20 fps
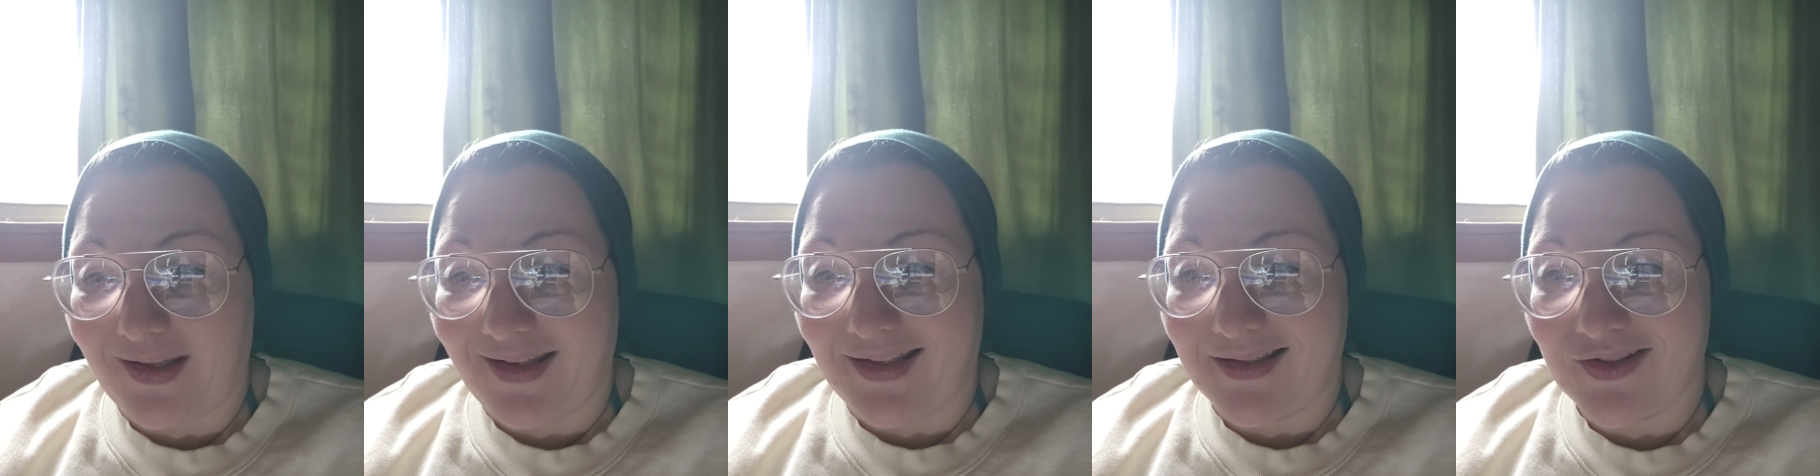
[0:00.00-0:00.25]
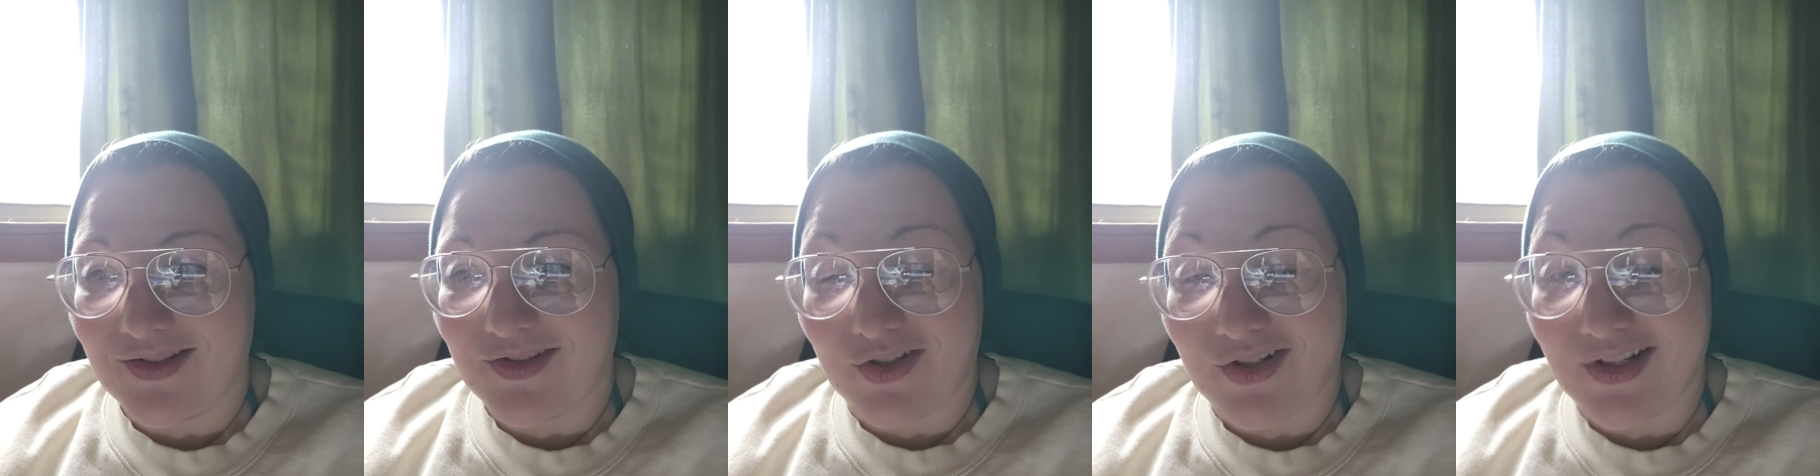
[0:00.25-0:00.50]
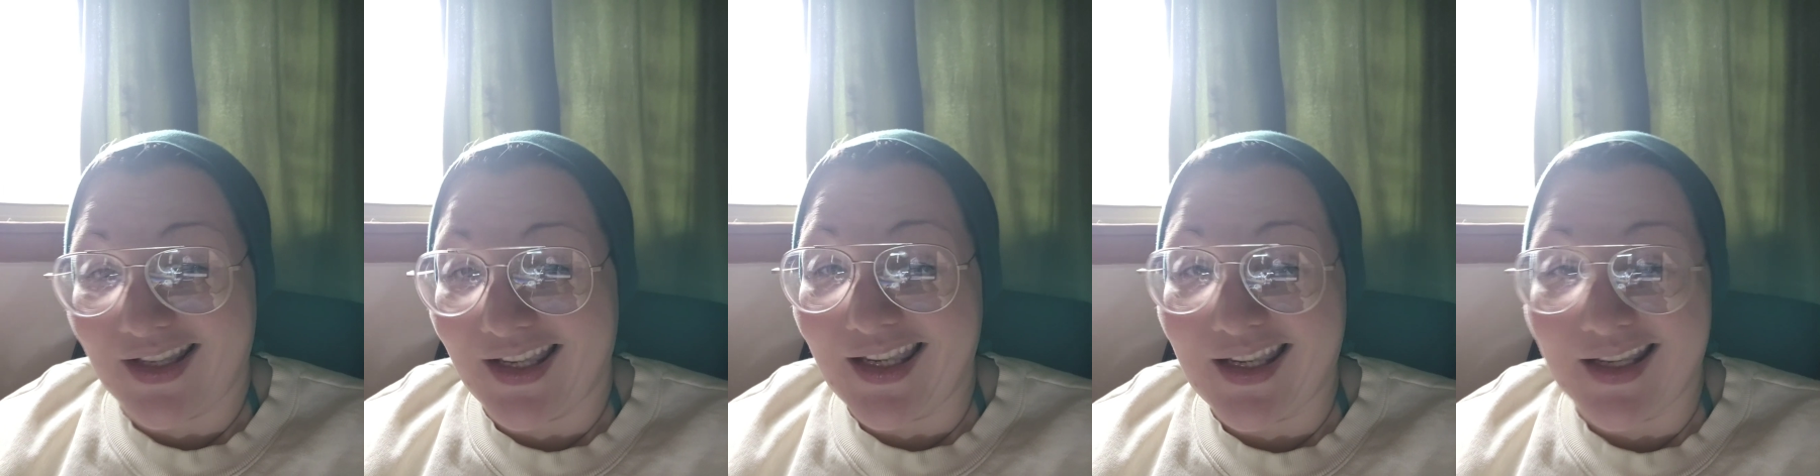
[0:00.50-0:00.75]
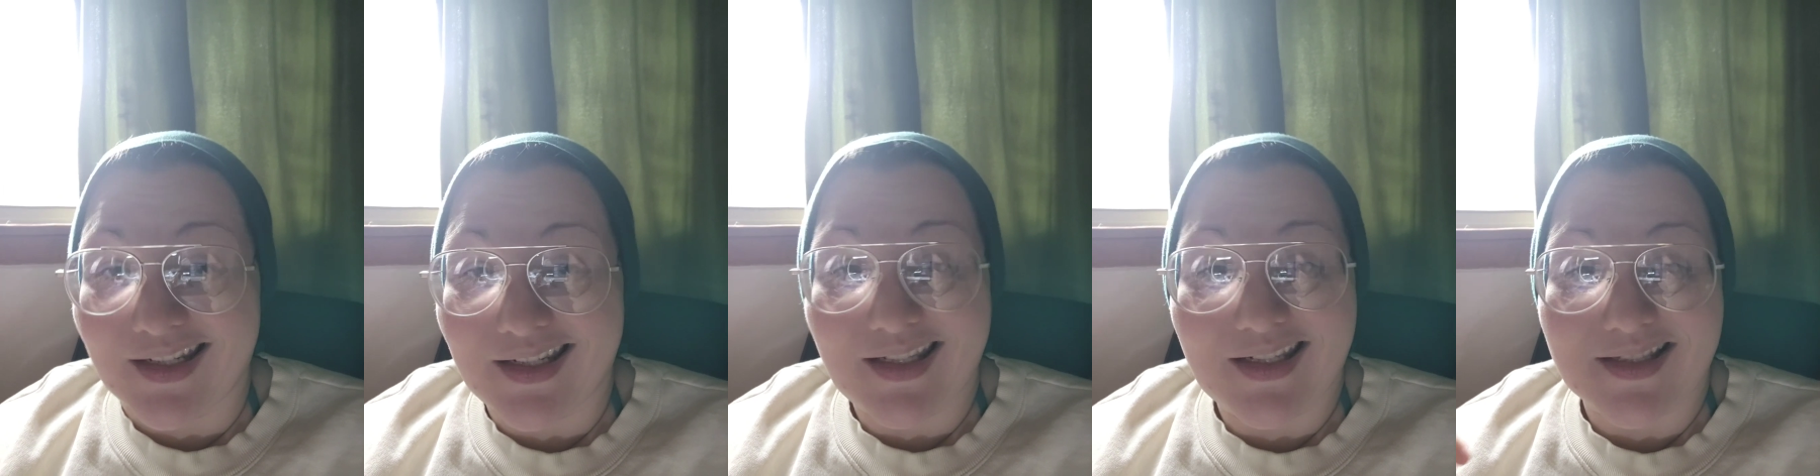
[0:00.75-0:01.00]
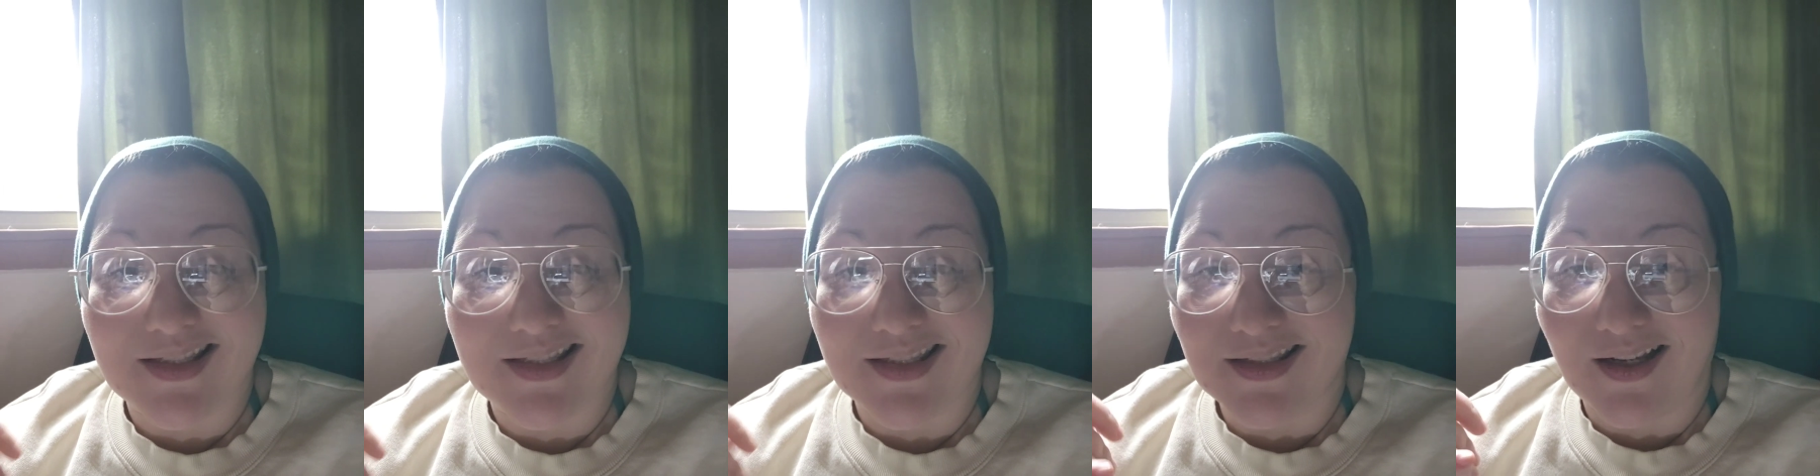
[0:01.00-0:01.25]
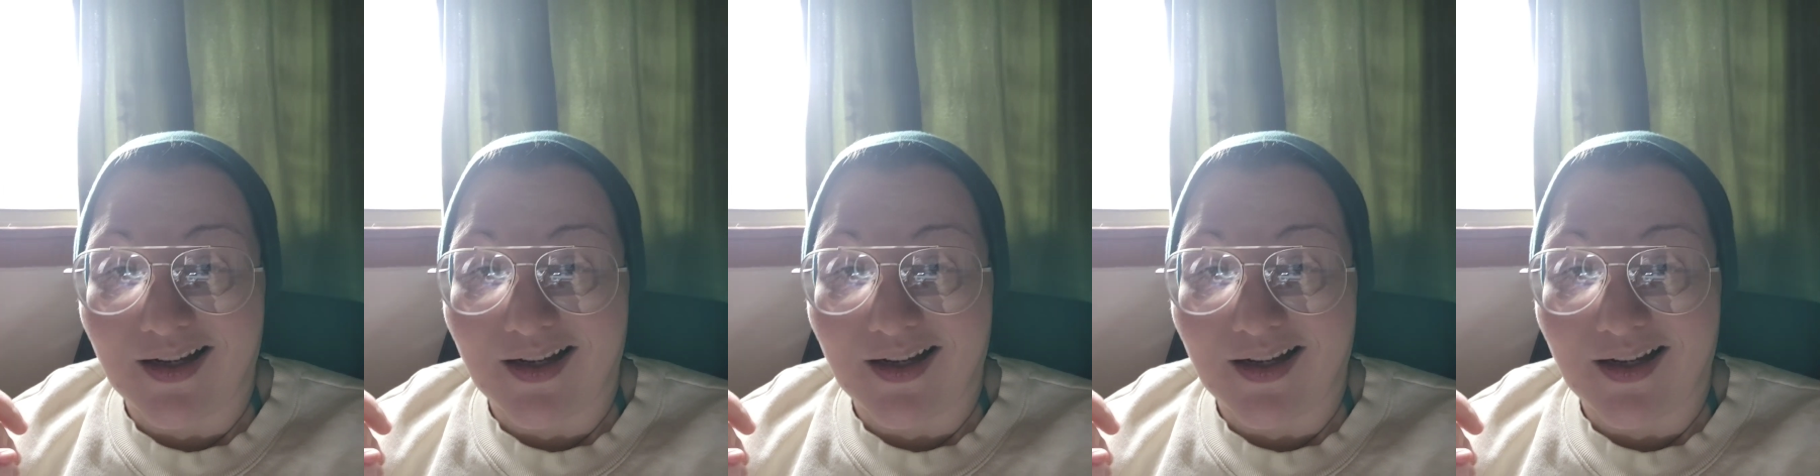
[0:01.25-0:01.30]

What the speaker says: certain candies,